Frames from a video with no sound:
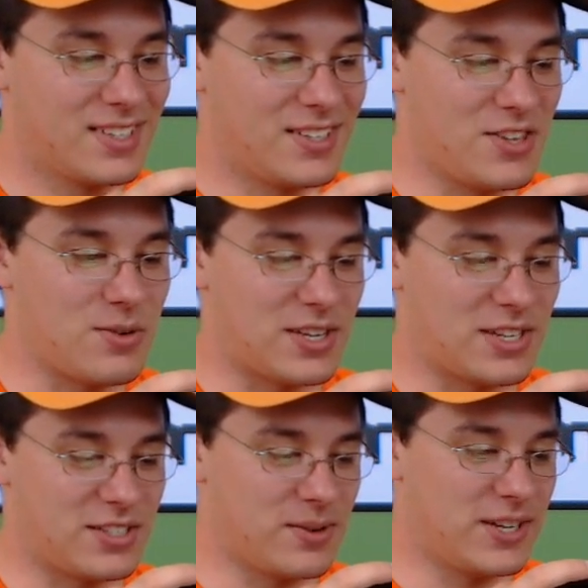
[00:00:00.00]
You can
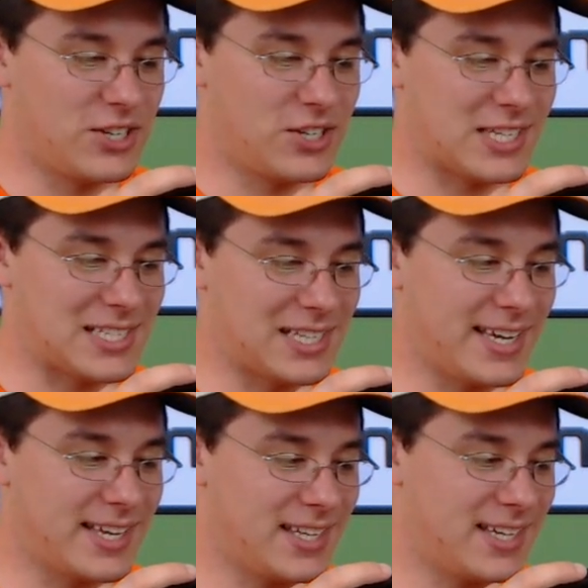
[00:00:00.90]
do it just
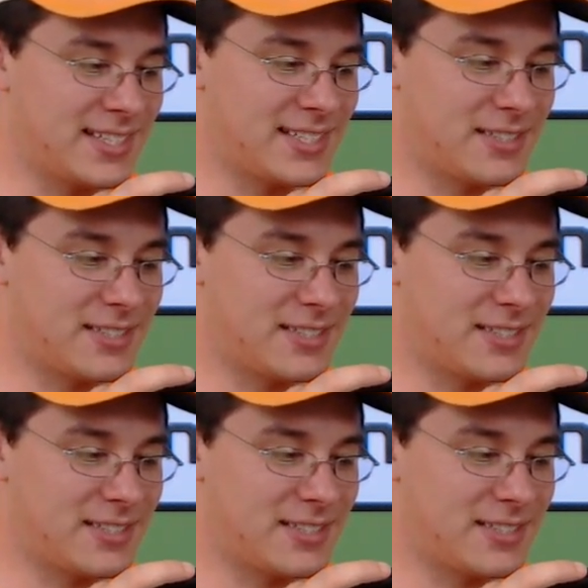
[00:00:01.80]
like this.